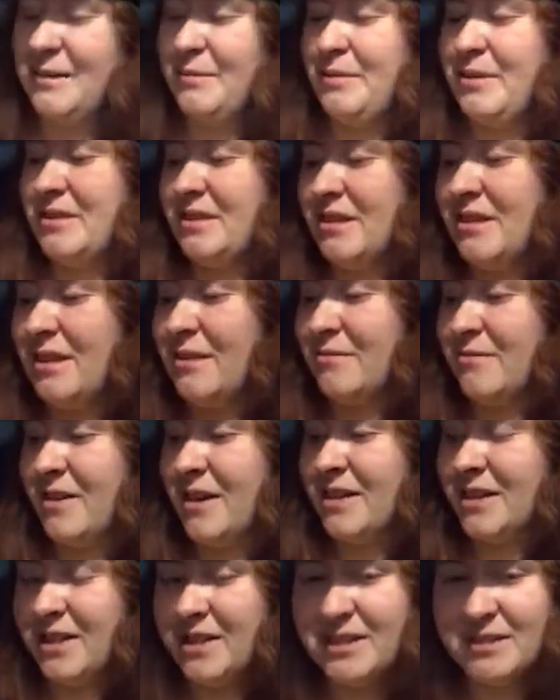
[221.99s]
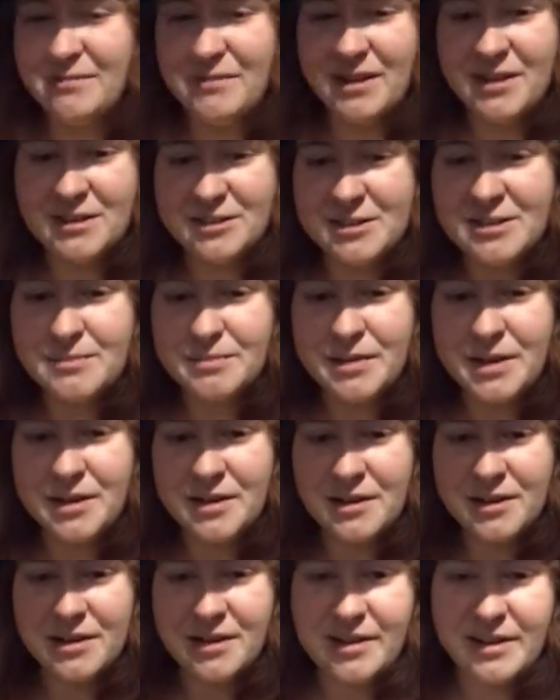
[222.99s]
But then I finally did manage to beat
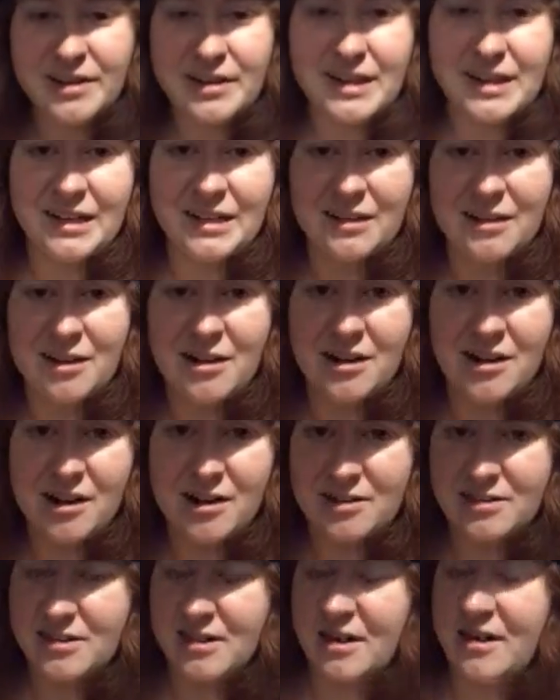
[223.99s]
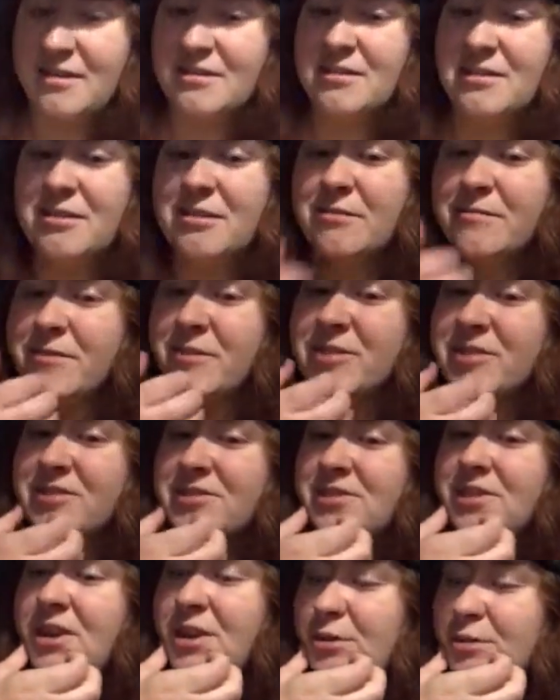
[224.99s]
her in Concurrent Skies in her
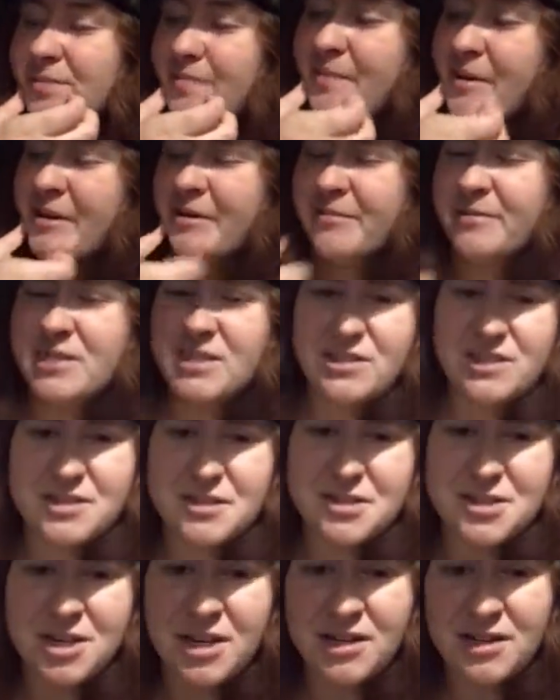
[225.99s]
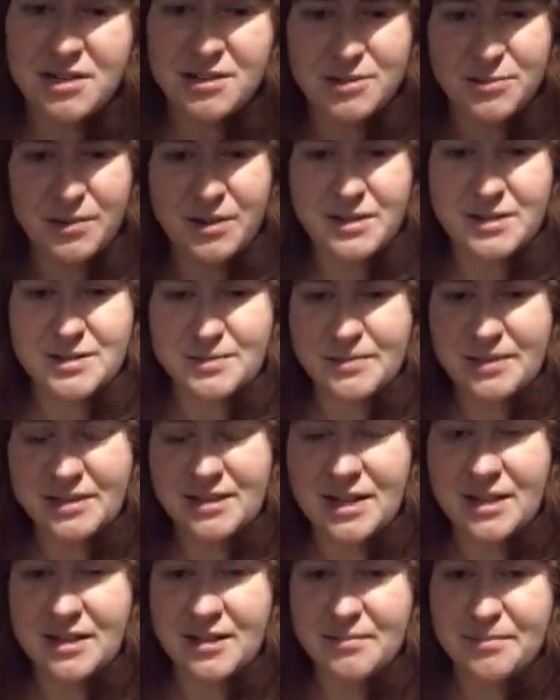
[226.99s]
first health bar, which is a genius way to
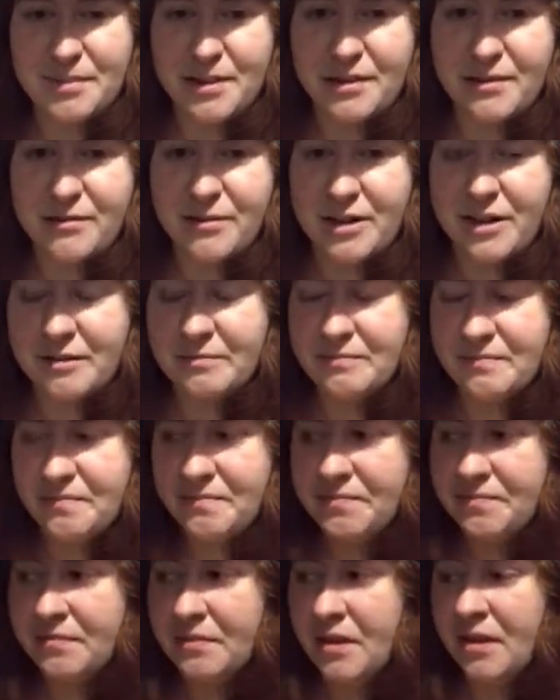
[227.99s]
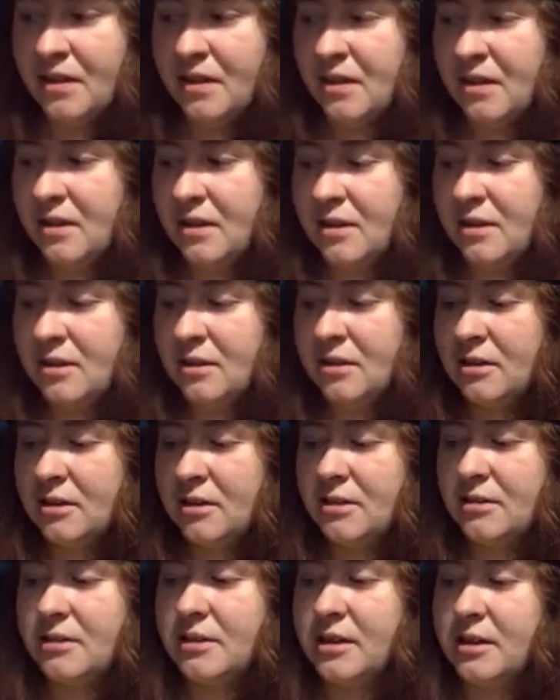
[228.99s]
split that up, by the way.
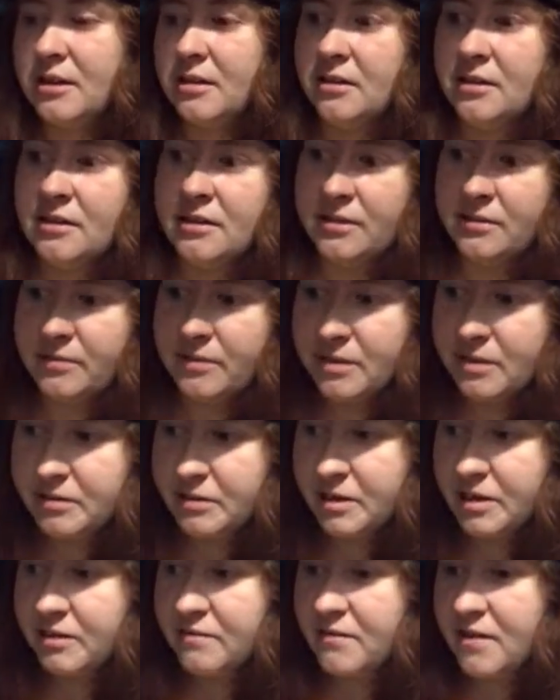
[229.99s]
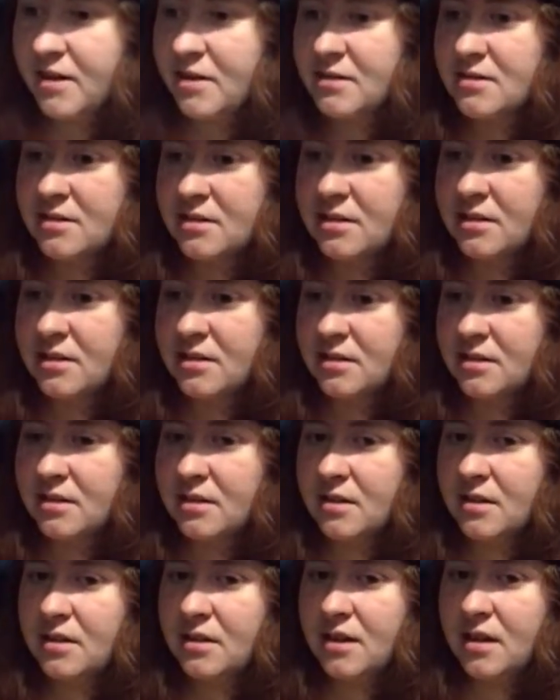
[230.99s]
Then, you know, we go to Convexity.
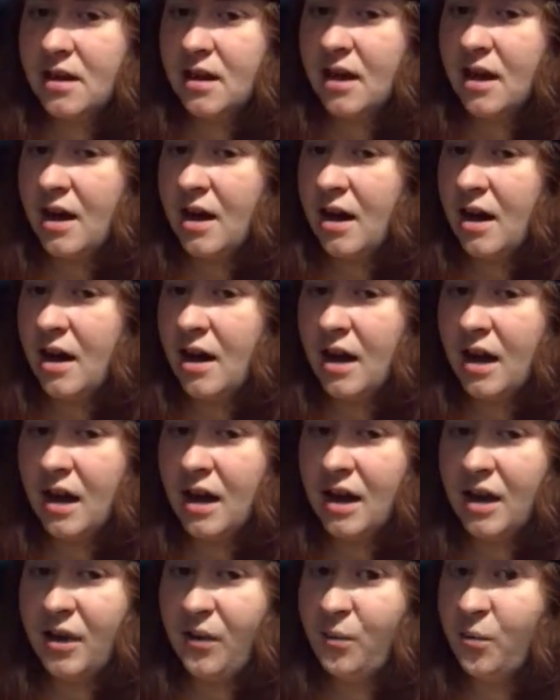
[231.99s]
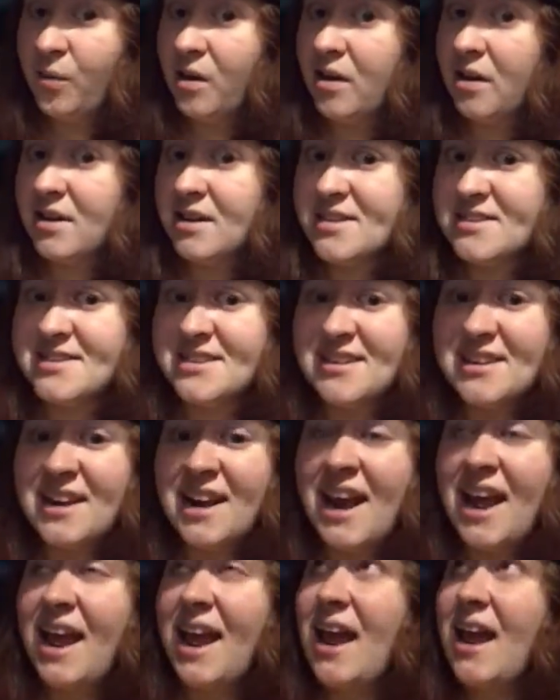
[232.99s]
I was
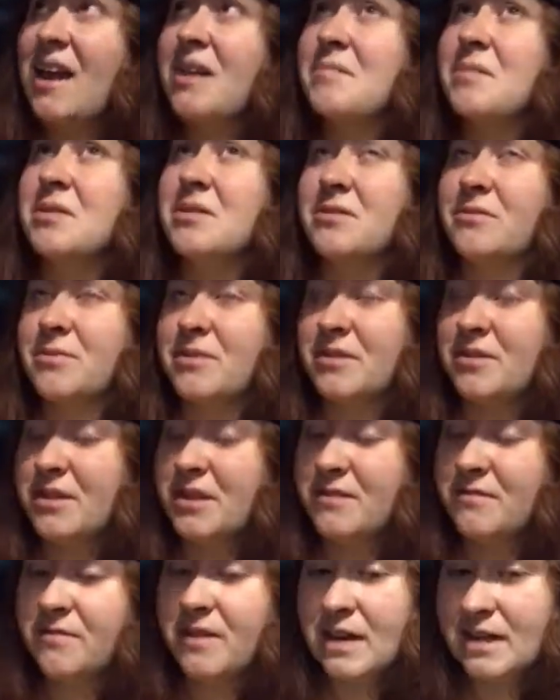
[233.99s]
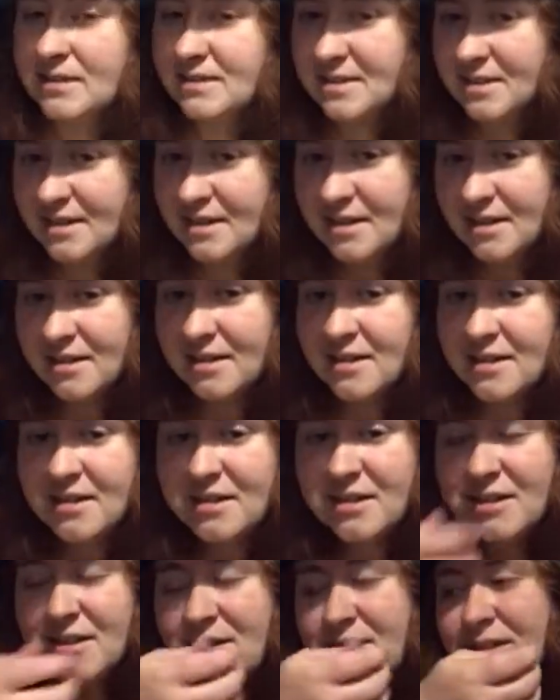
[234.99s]
enamored with Convexity.
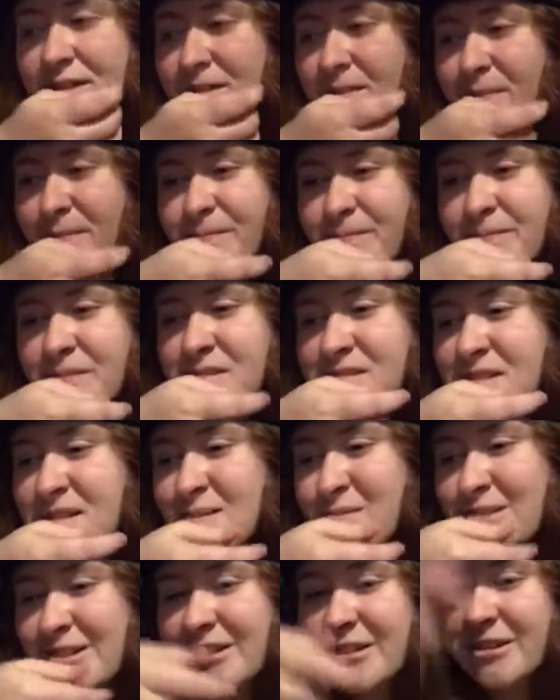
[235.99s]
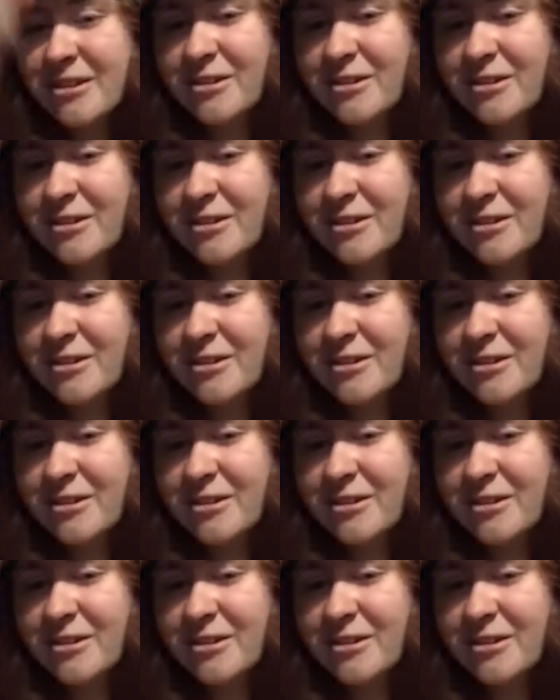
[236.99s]
Enamored.